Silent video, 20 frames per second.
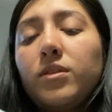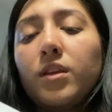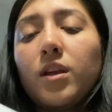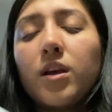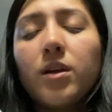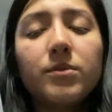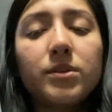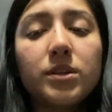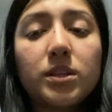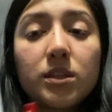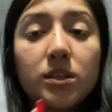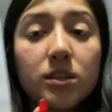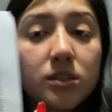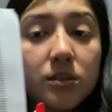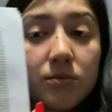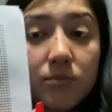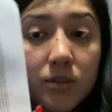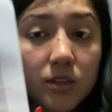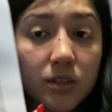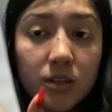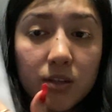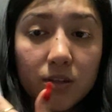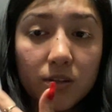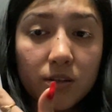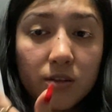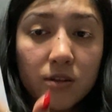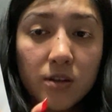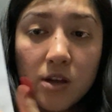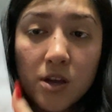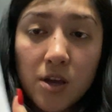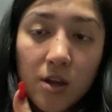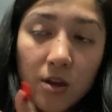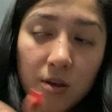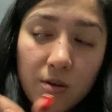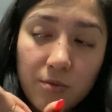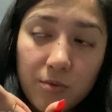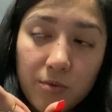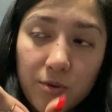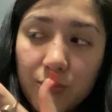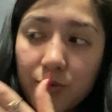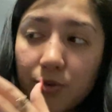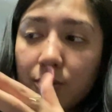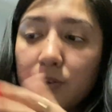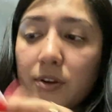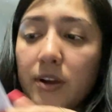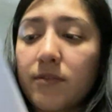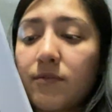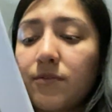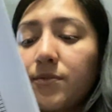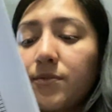And we did the same thing here. We drew a graph.